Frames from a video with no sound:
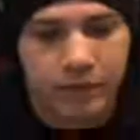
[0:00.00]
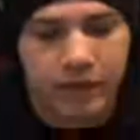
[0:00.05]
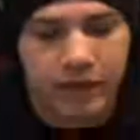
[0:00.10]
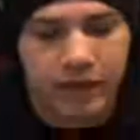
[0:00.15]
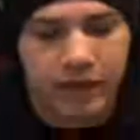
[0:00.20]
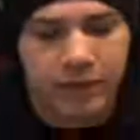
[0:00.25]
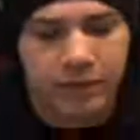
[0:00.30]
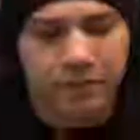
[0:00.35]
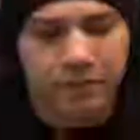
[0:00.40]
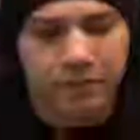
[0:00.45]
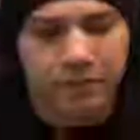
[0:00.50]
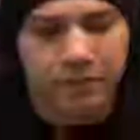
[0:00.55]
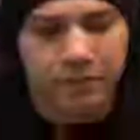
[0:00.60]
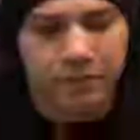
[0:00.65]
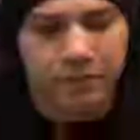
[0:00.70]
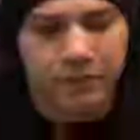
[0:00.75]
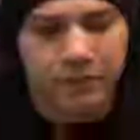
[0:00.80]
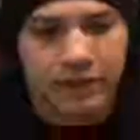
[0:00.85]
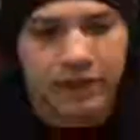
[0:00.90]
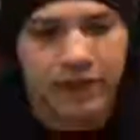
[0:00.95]
You there? Hello.
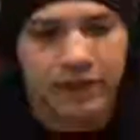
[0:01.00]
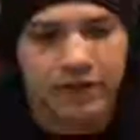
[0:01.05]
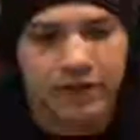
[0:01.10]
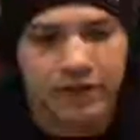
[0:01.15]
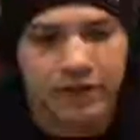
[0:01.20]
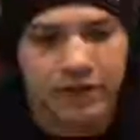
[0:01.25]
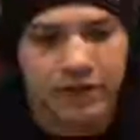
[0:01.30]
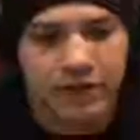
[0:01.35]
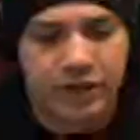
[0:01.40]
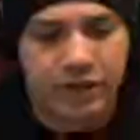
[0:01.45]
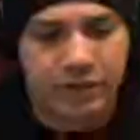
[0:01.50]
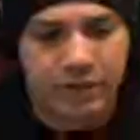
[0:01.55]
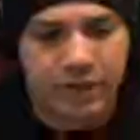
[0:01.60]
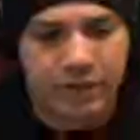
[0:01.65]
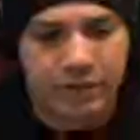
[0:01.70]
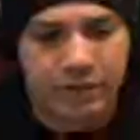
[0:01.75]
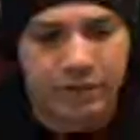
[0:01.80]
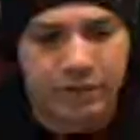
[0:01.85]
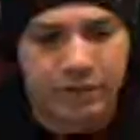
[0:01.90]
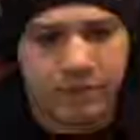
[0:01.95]
Yes, sir. Can you hear
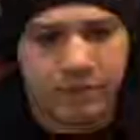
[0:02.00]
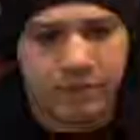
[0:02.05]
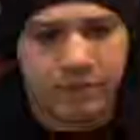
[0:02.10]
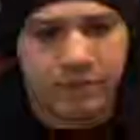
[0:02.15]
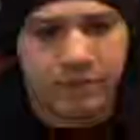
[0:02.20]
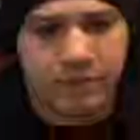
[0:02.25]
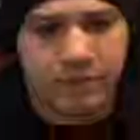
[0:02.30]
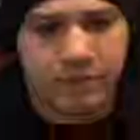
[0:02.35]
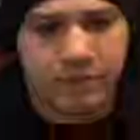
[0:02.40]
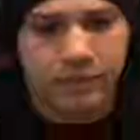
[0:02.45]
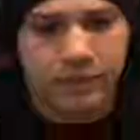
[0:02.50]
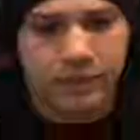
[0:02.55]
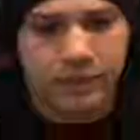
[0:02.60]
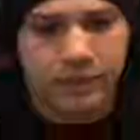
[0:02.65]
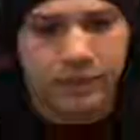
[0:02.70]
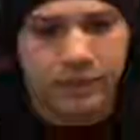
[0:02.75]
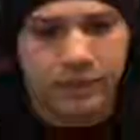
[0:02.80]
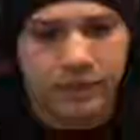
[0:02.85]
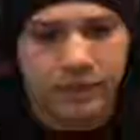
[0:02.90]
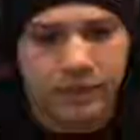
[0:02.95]
me?
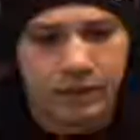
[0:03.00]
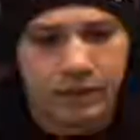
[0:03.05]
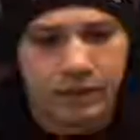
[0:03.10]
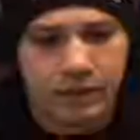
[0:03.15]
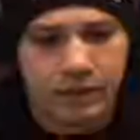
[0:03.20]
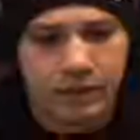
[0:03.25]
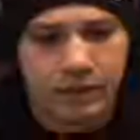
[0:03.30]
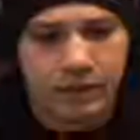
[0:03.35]
Okay.